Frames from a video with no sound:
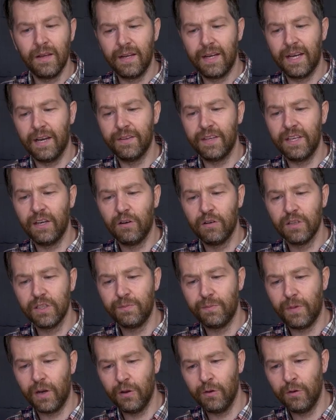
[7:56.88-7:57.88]
Now, the
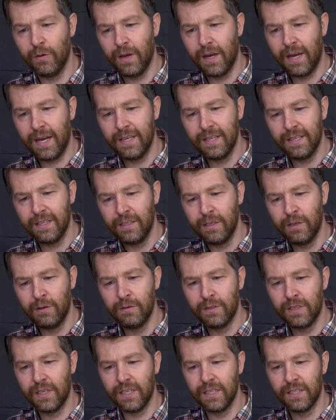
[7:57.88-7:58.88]
Osmo
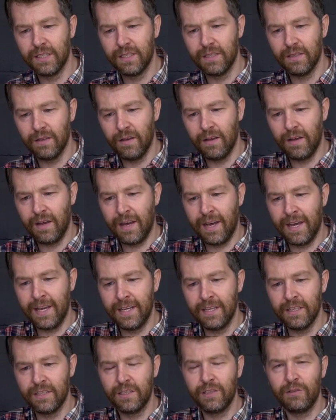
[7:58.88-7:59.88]
uses
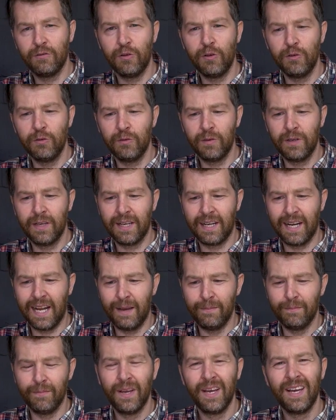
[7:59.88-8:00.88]
a screw
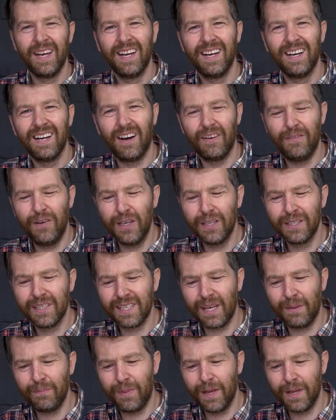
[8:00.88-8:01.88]
clamp. I've heard
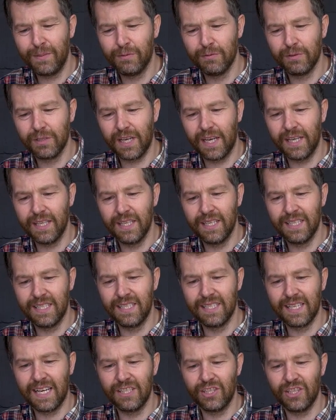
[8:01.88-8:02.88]
some people say that
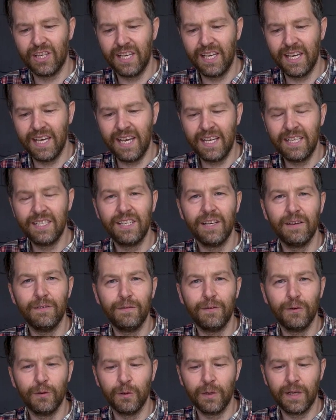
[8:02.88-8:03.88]
this is actually easier
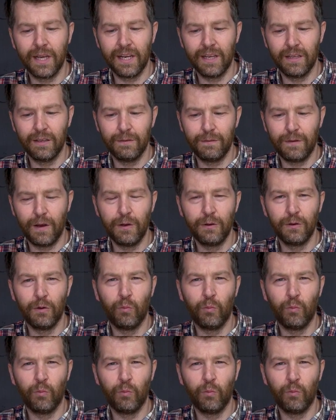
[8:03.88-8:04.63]
for getting the phone